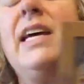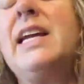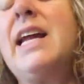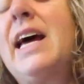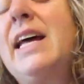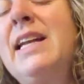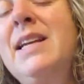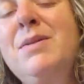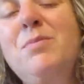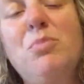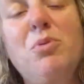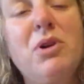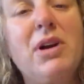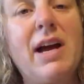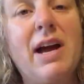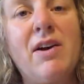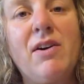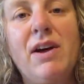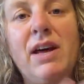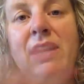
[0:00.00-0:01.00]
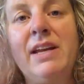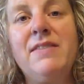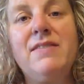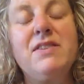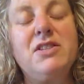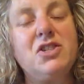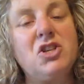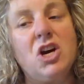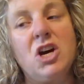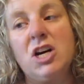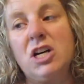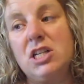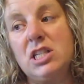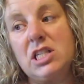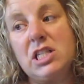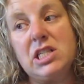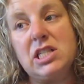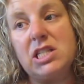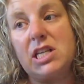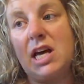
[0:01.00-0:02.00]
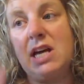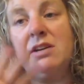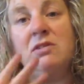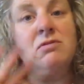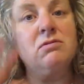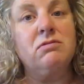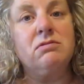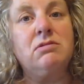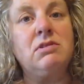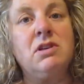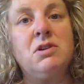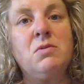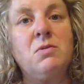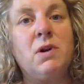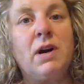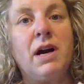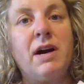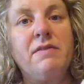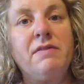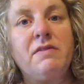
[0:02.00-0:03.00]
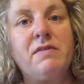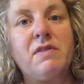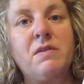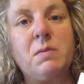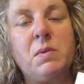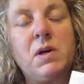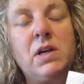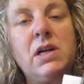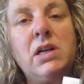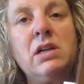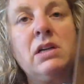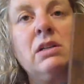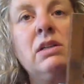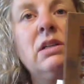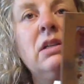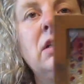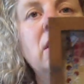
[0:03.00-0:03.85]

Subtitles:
and I didn't bring out any of the charts. I don't know where half of them are,